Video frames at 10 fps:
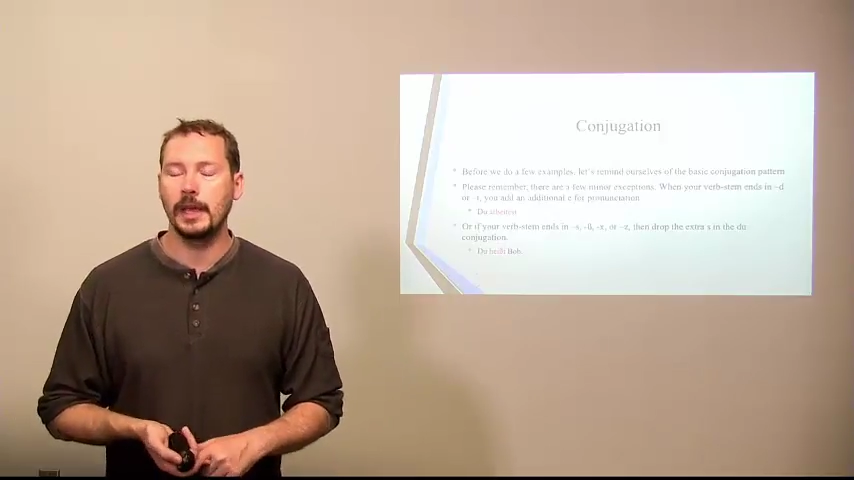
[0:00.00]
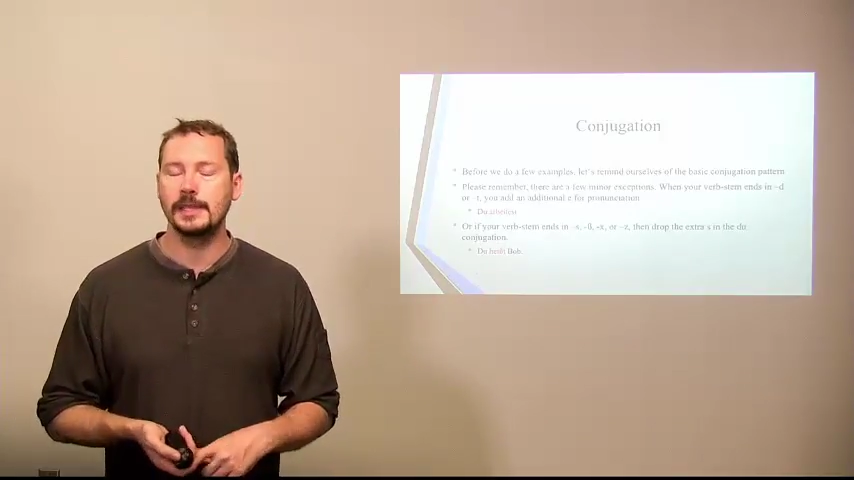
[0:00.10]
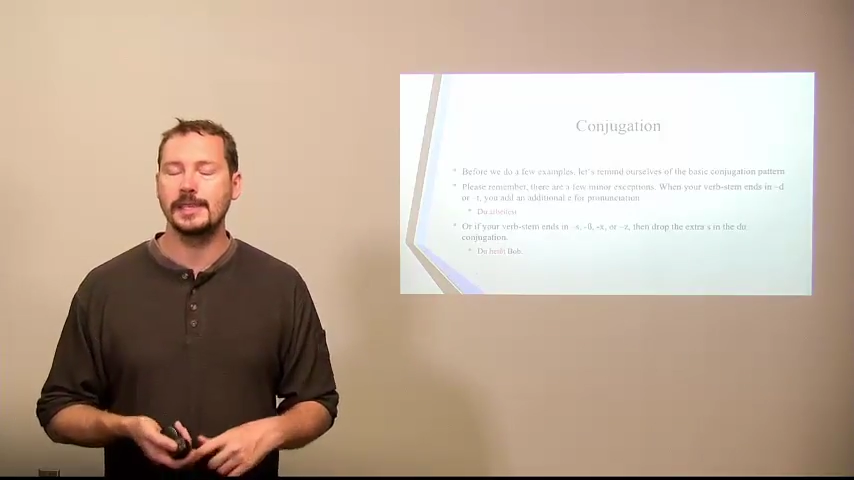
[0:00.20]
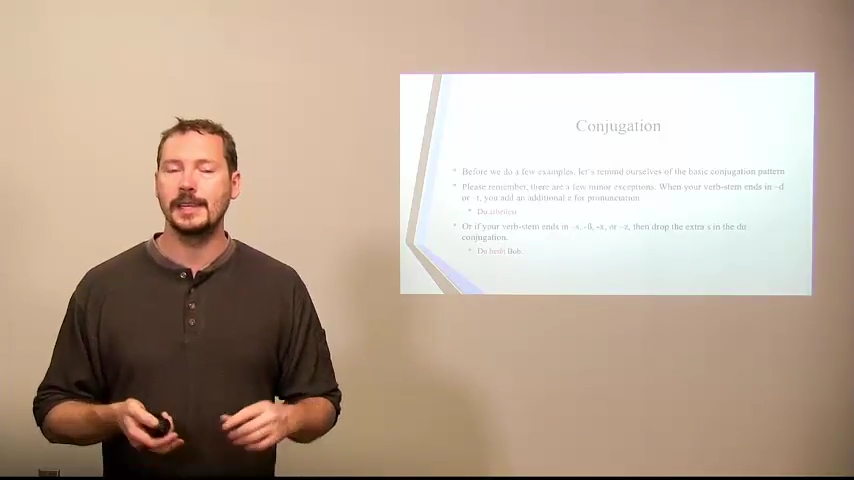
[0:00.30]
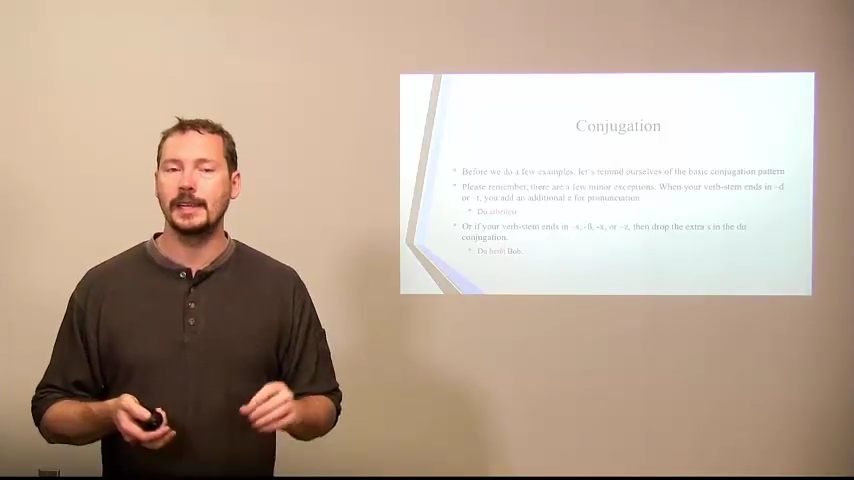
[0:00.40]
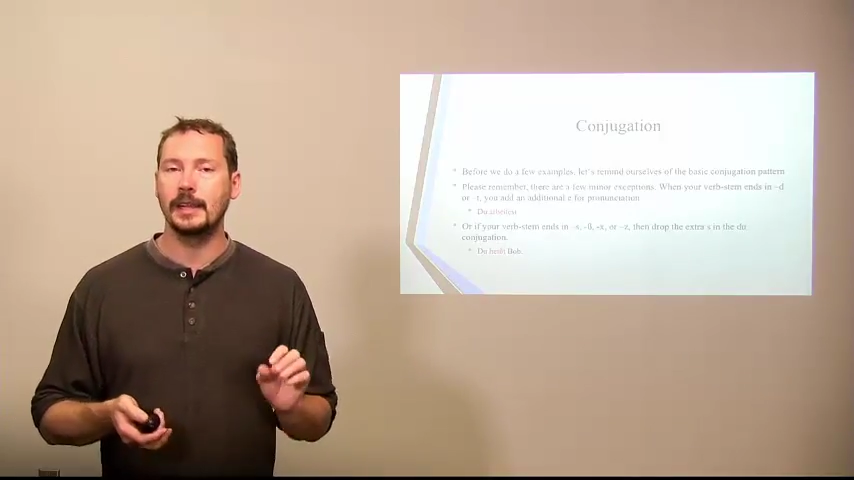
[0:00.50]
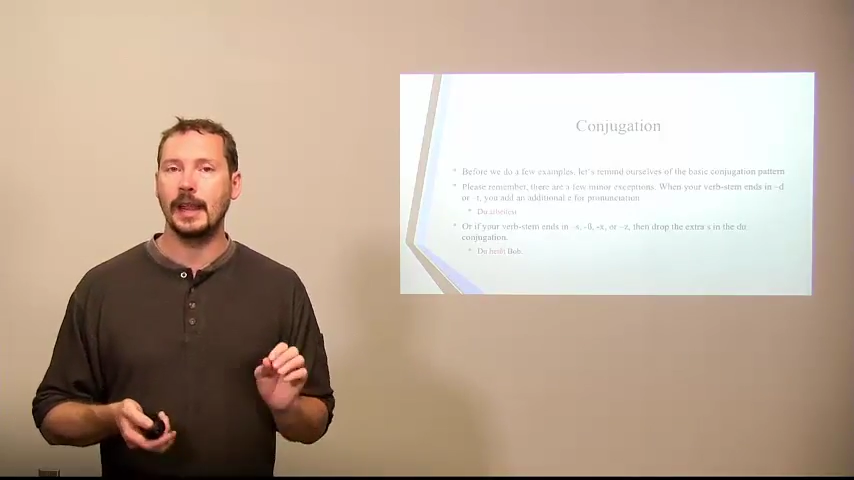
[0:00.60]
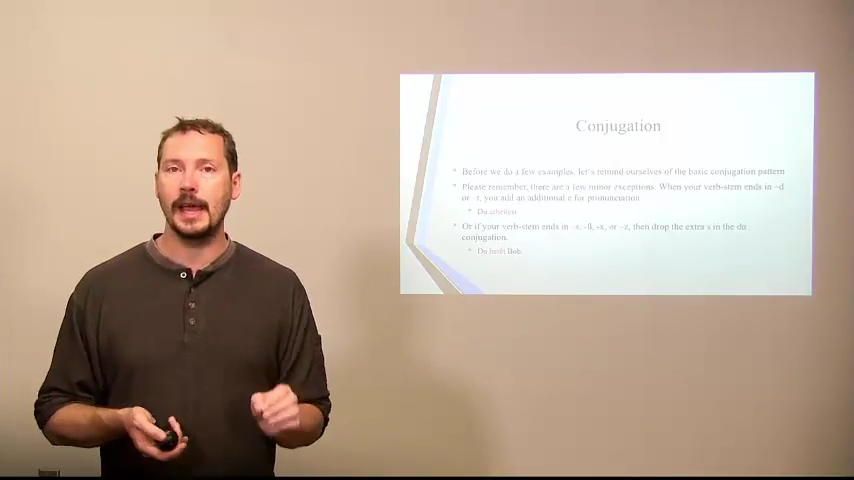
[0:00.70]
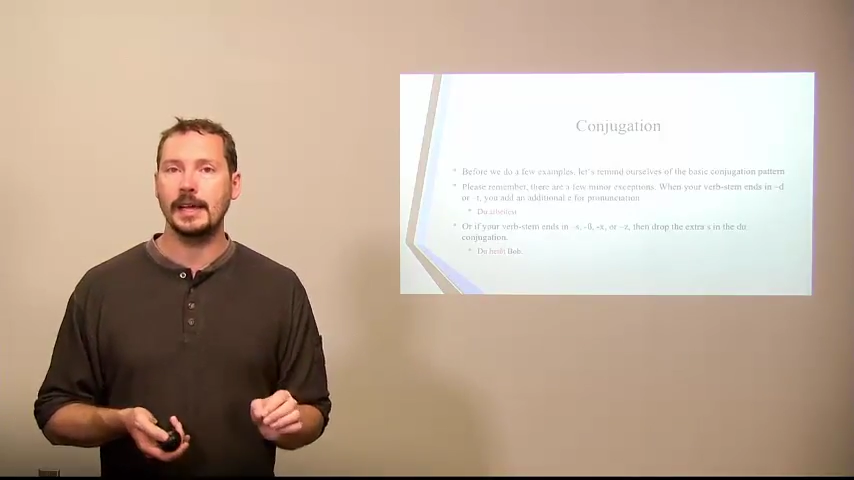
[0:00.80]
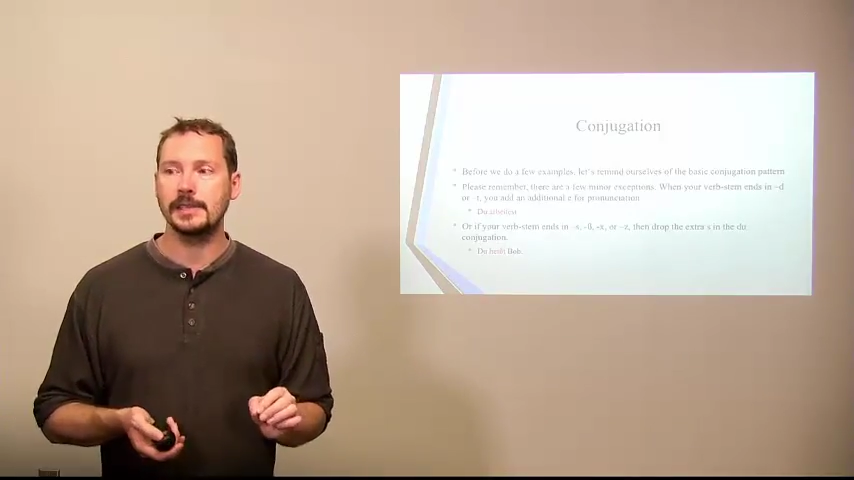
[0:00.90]
in an
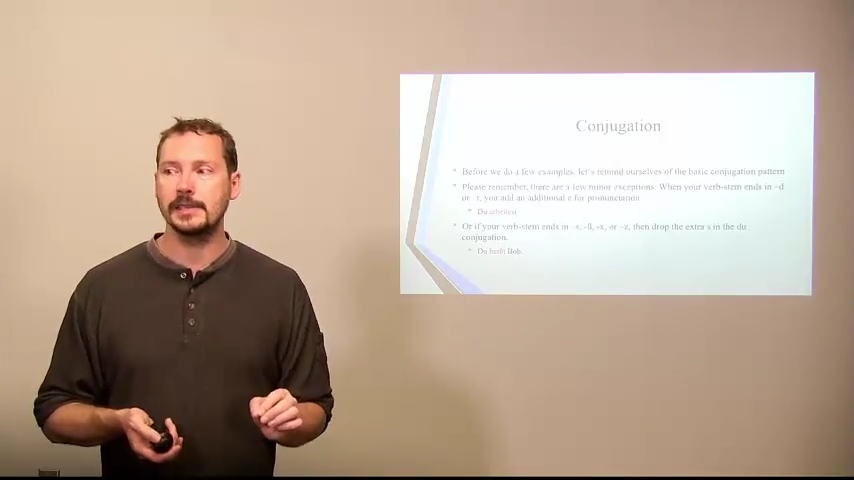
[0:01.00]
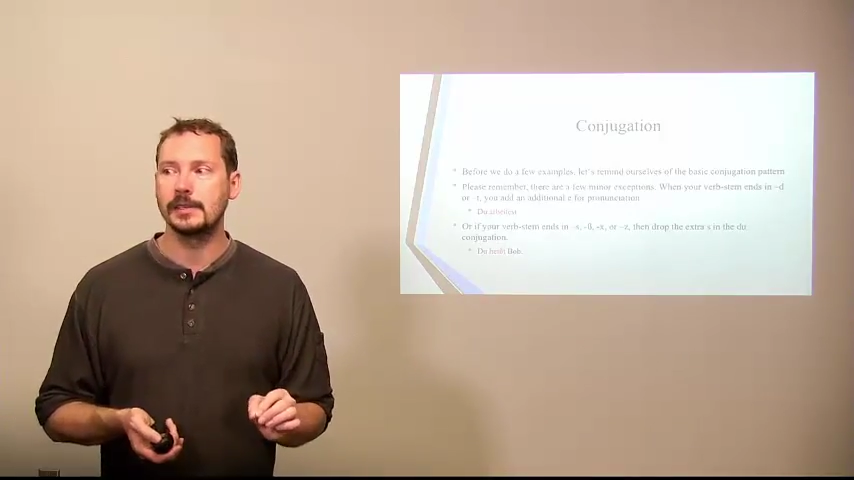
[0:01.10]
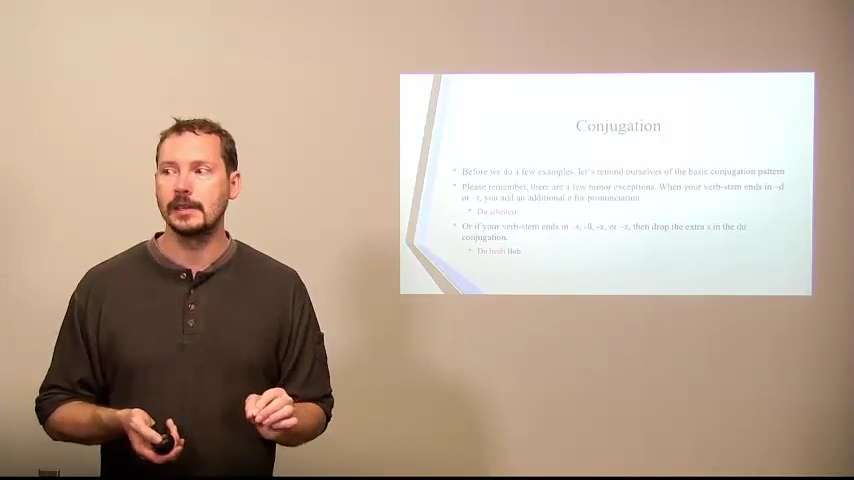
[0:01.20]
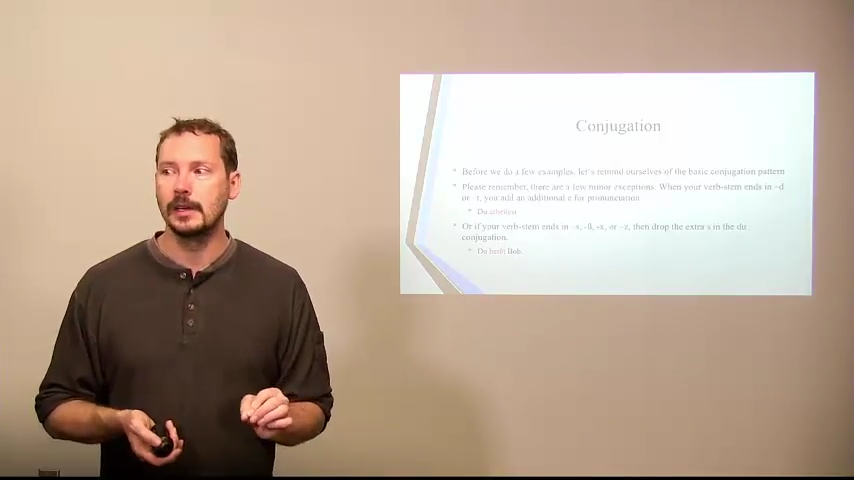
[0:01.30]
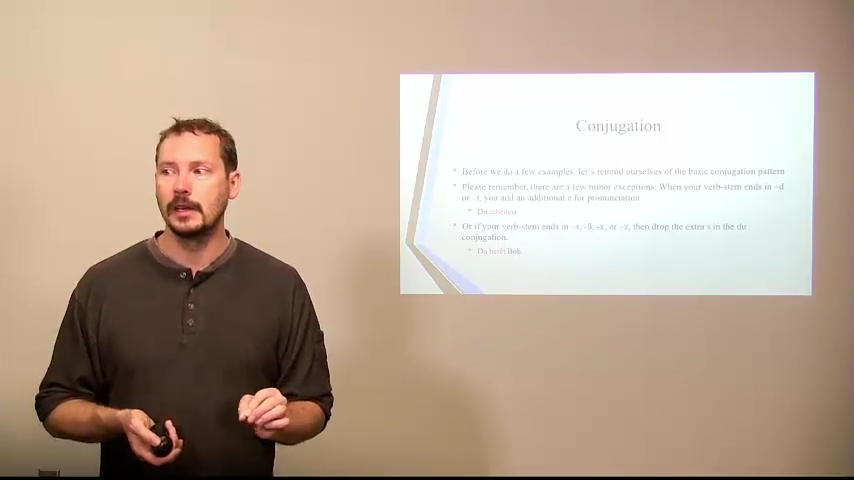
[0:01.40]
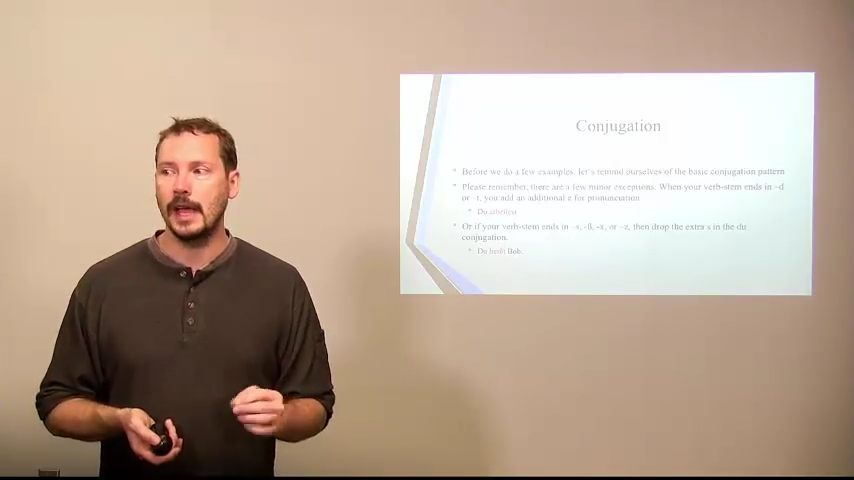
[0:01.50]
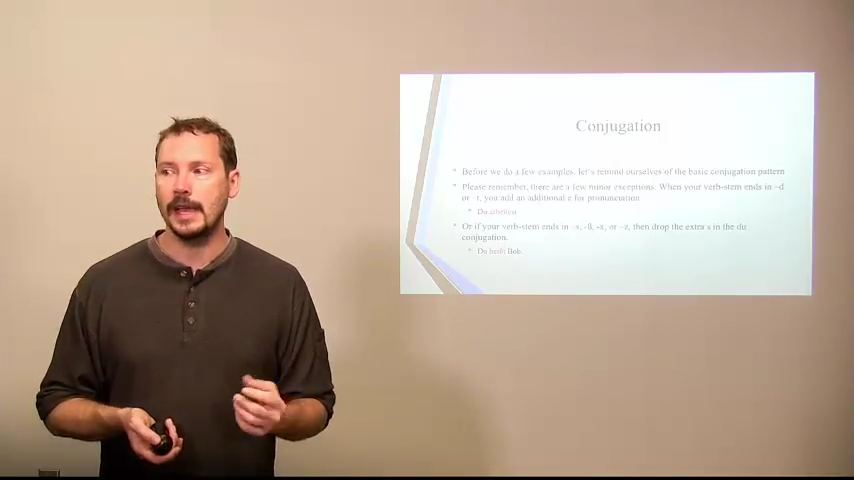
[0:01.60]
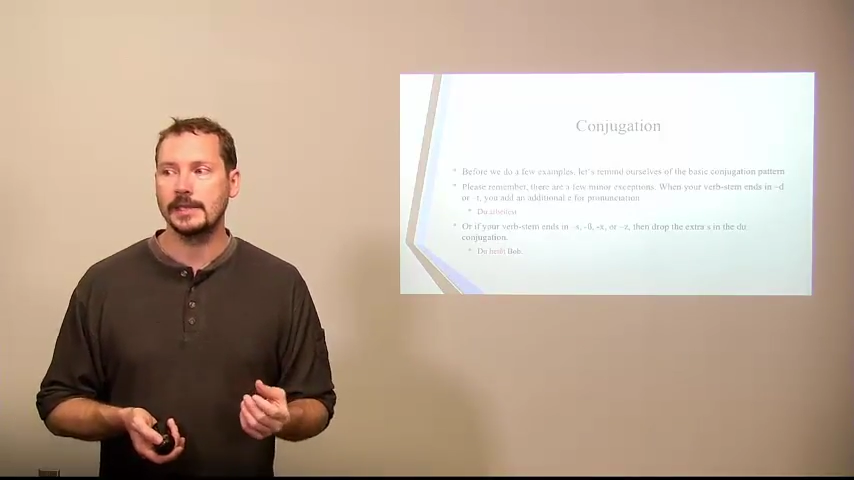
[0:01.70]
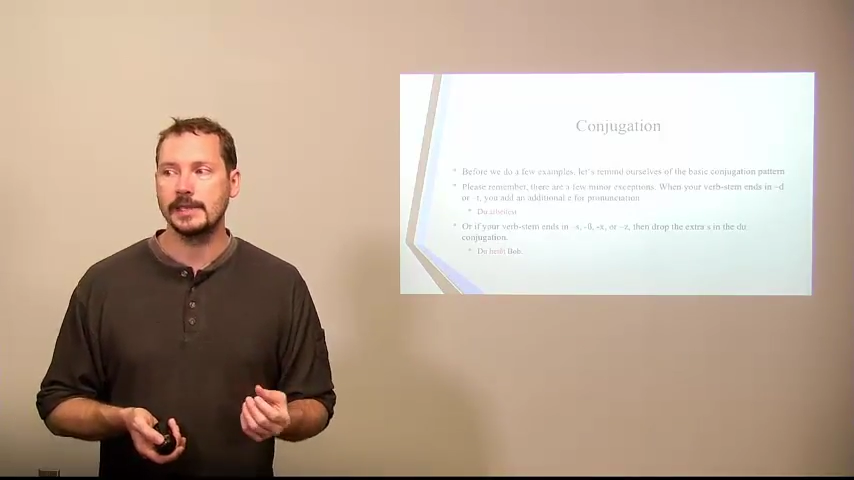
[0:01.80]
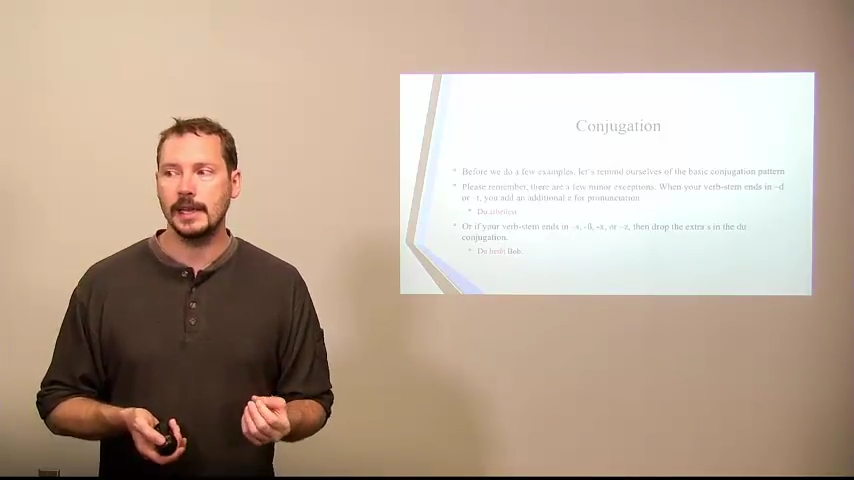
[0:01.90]
S,
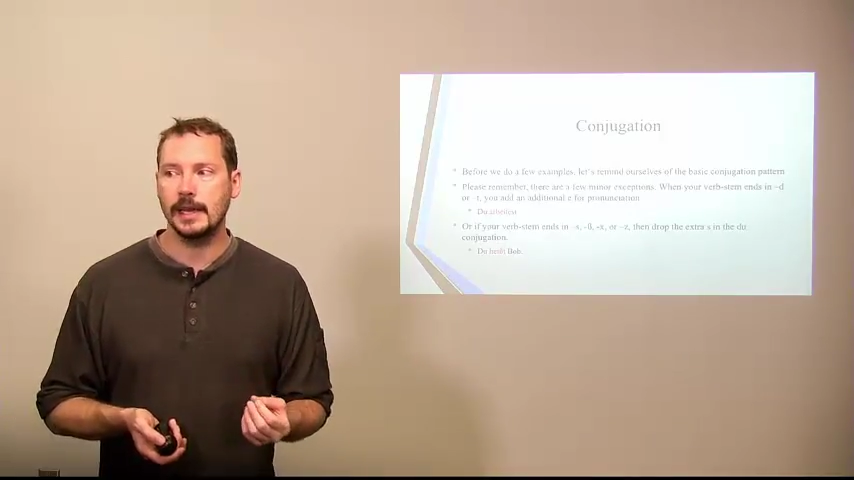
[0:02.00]
set,